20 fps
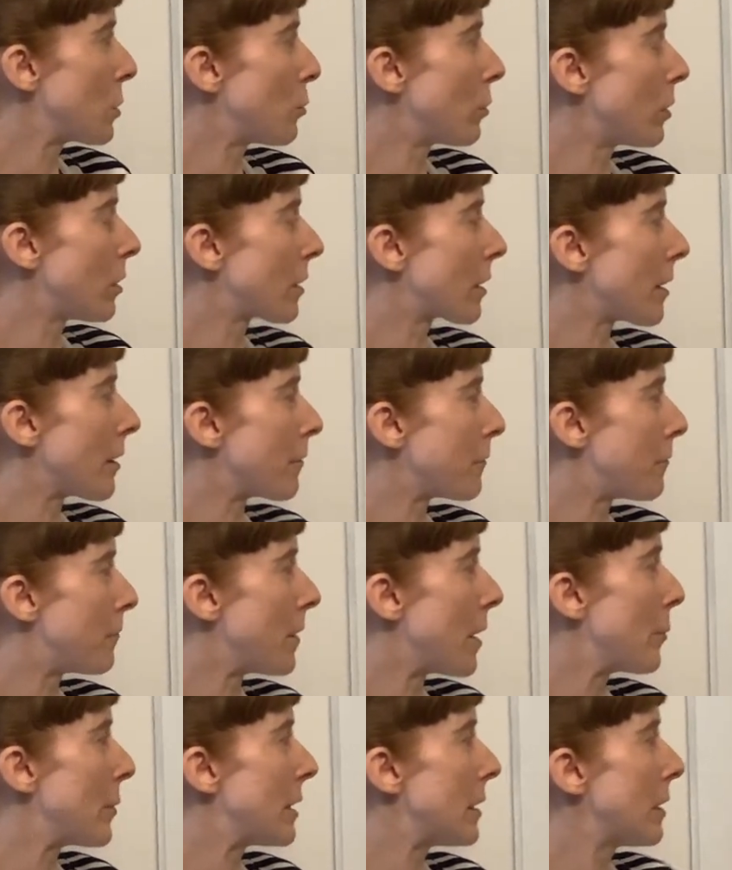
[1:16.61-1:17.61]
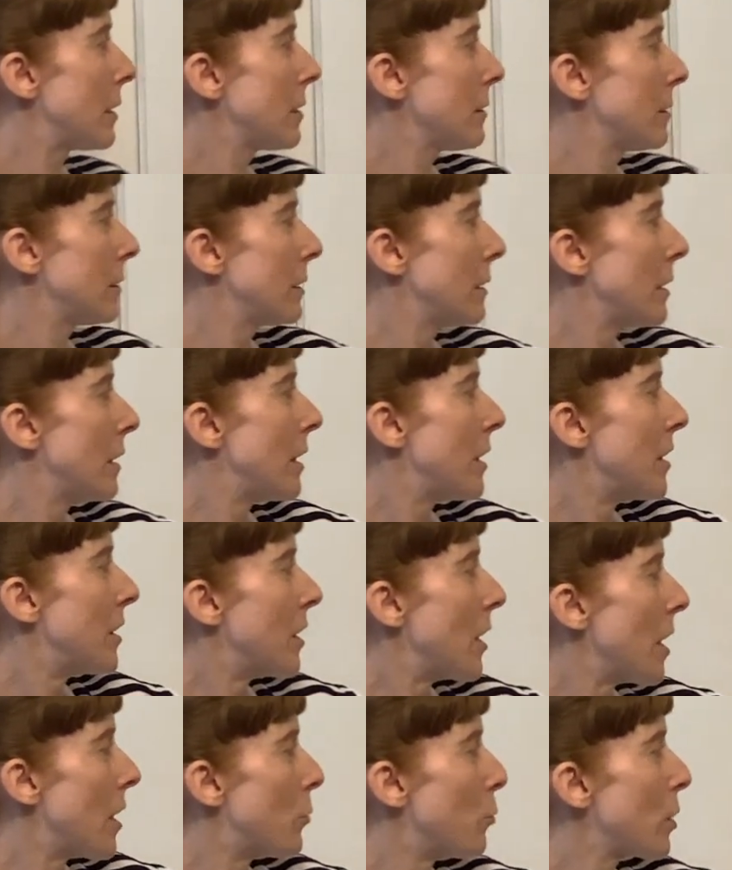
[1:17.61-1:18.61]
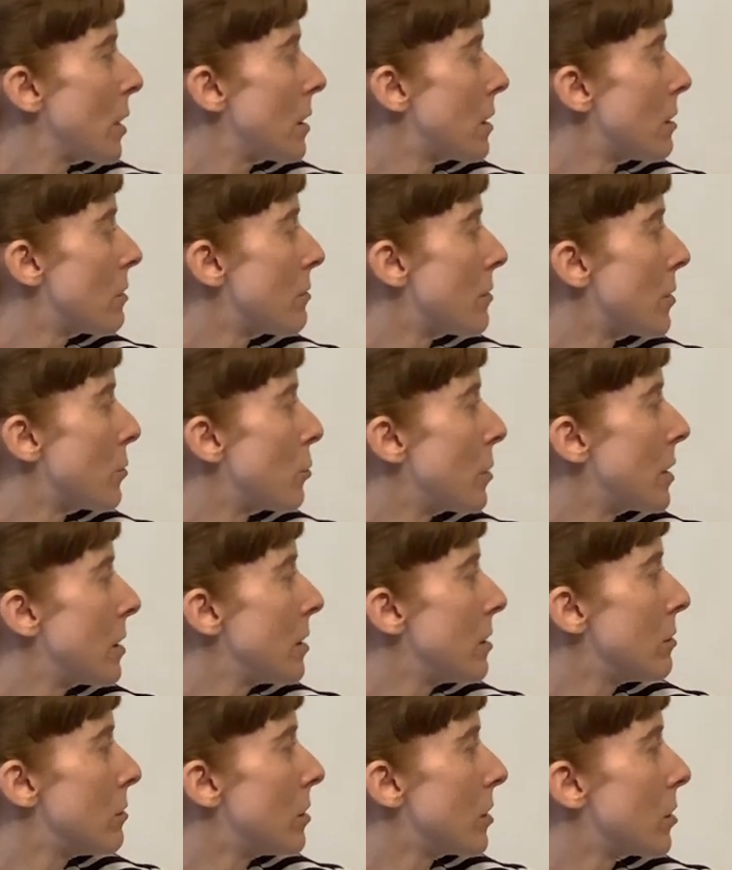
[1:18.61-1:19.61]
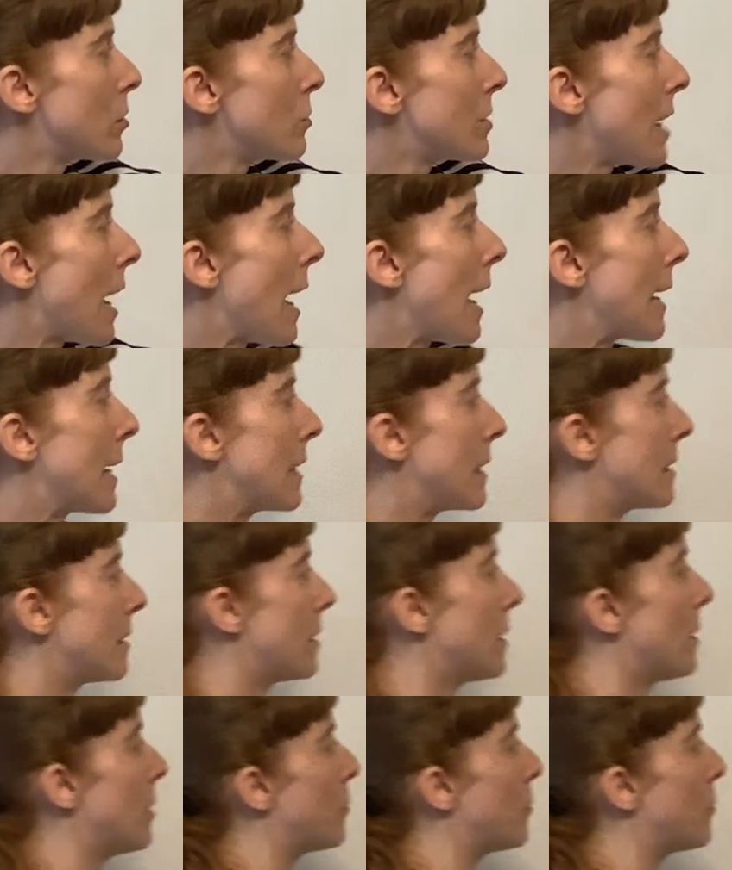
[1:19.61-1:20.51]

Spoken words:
will look at feminine. And we know that we need to use eine